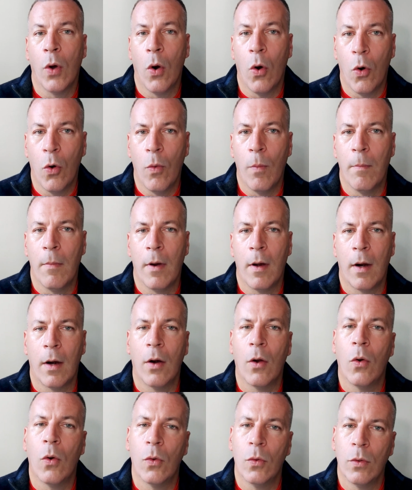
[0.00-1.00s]
home,
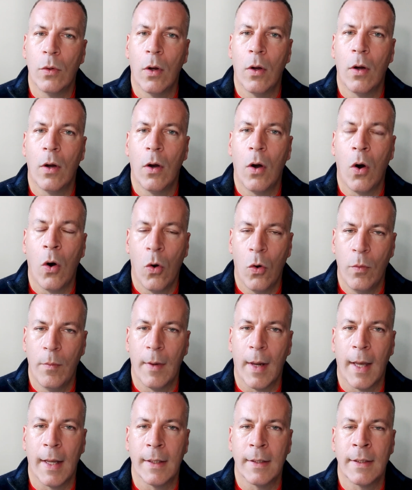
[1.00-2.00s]

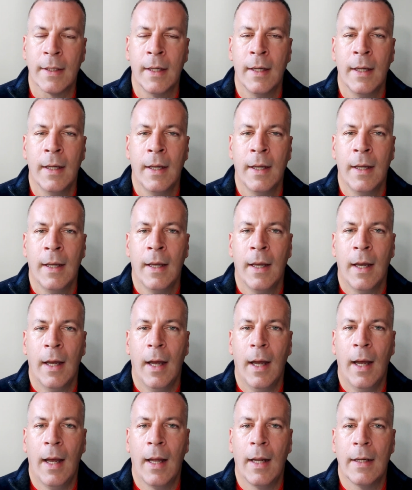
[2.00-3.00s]
homeland.
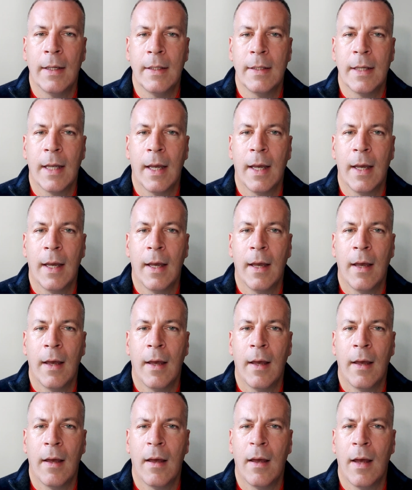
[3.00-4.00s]
And
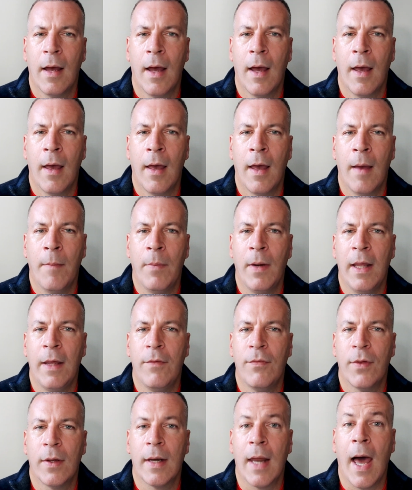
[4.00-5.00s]
I
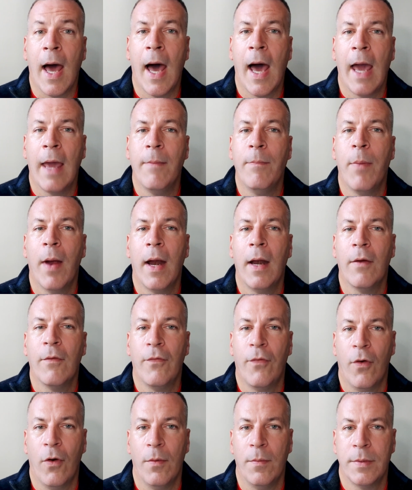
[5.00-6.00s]
believe that
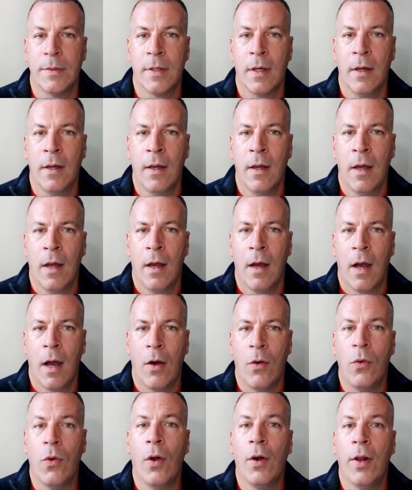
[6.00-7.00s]
hibernophobes
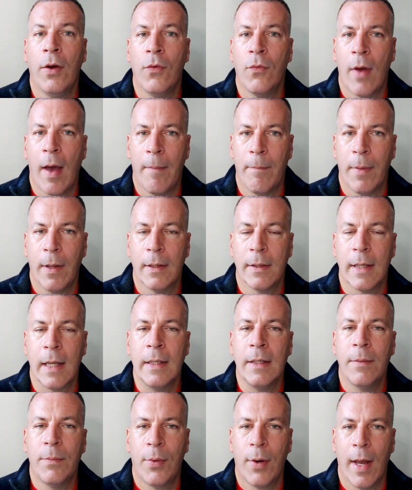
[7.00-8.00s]
are running rampant in
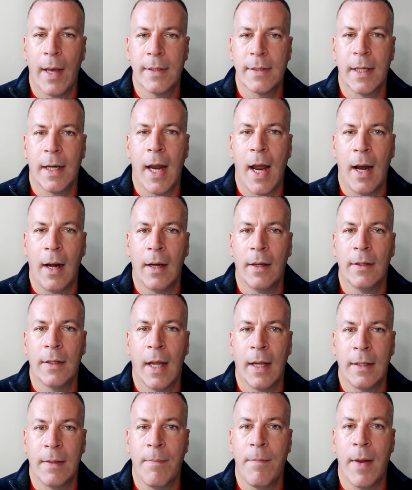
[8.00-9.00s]
the press in Ireland
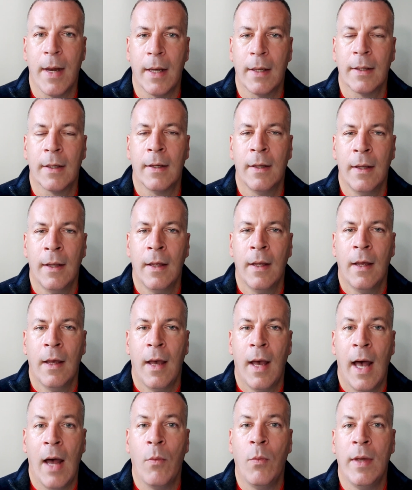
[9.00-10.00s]
at the minute.
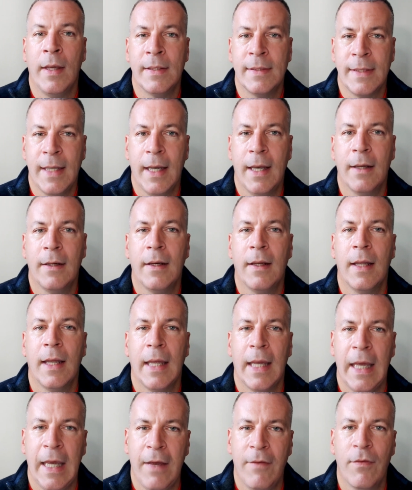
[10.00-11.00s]
And we see it
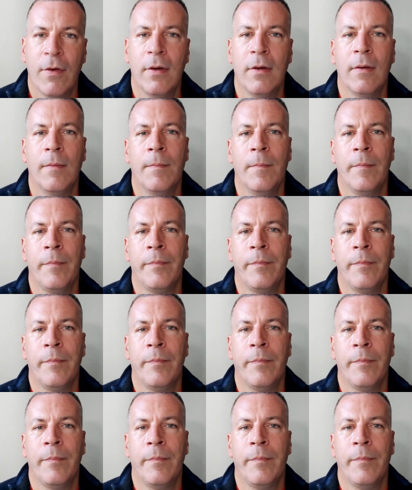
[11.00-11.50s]
even